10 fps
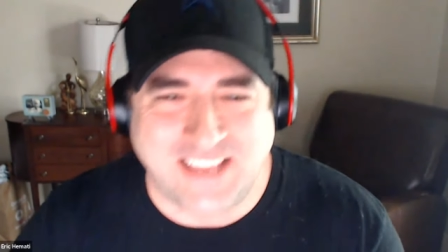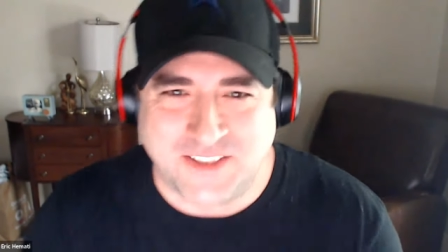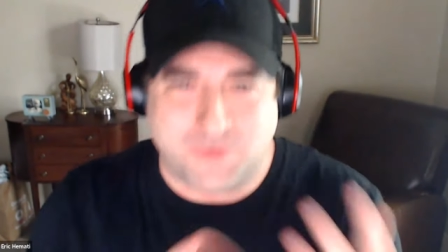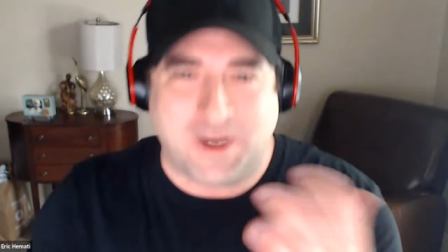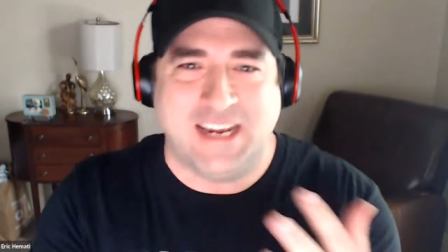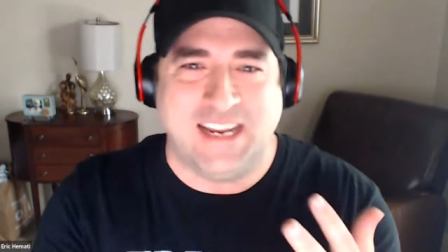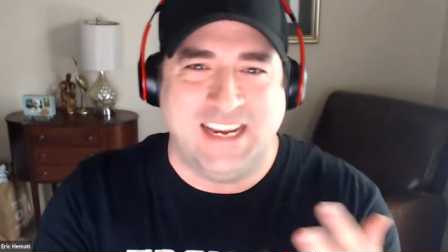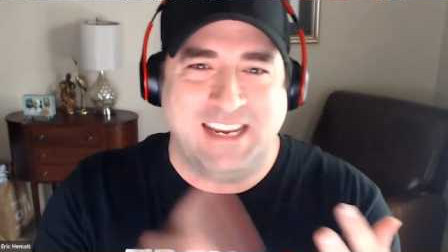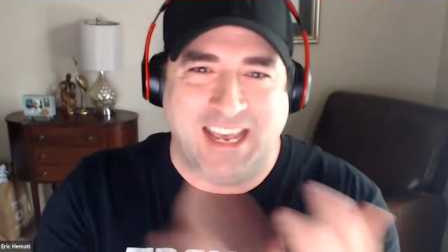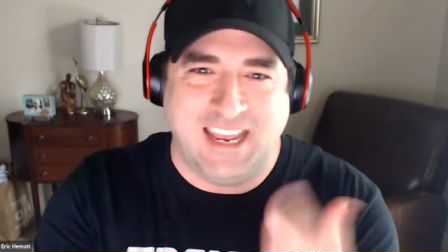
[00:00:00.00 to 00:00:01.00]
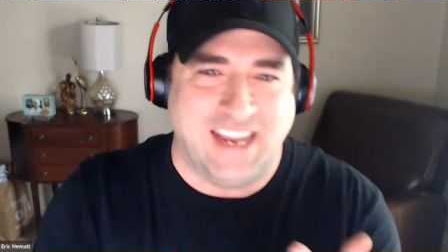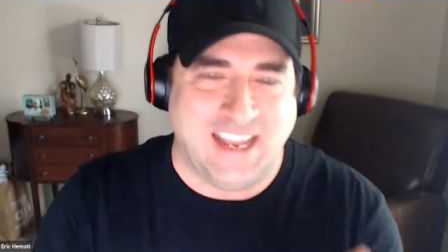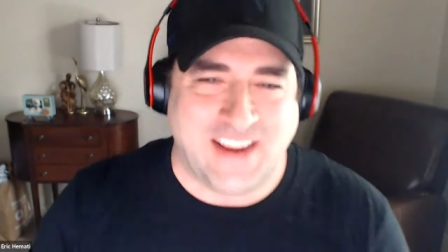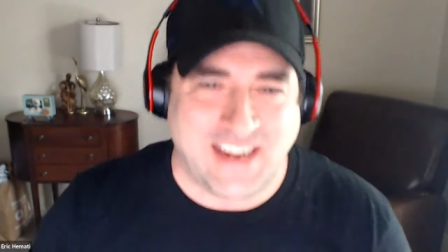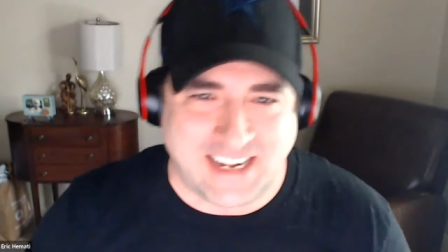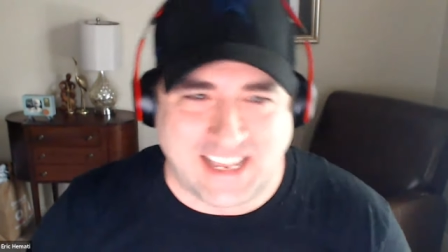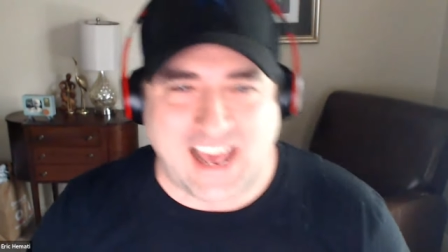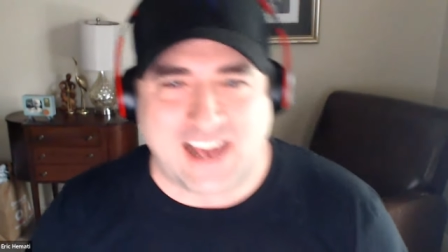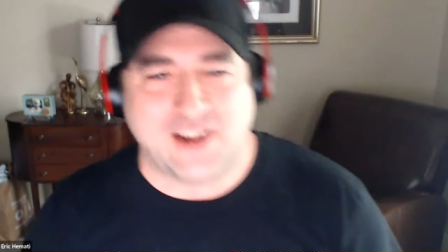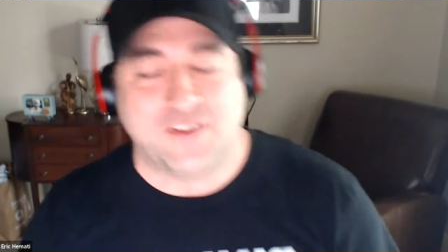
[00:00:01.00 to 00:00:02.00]
this is what I need. And, and I need to
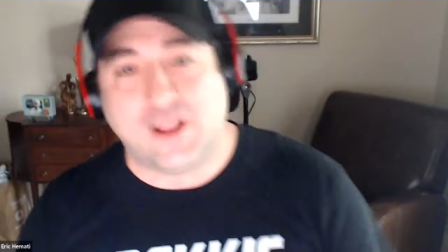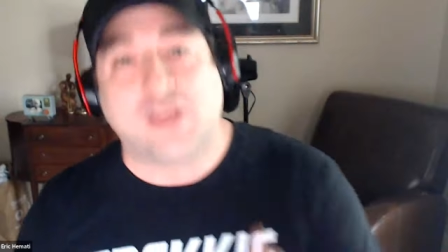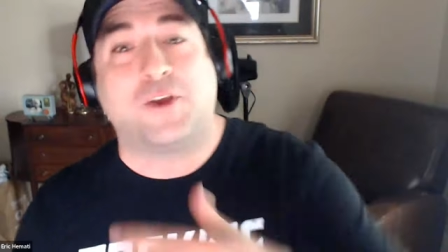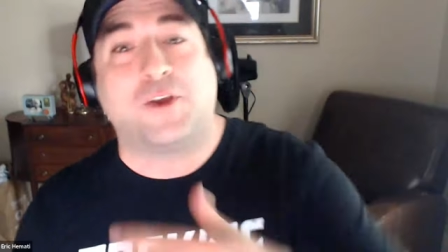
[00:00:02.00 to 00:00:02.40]
get out of here. And they're like,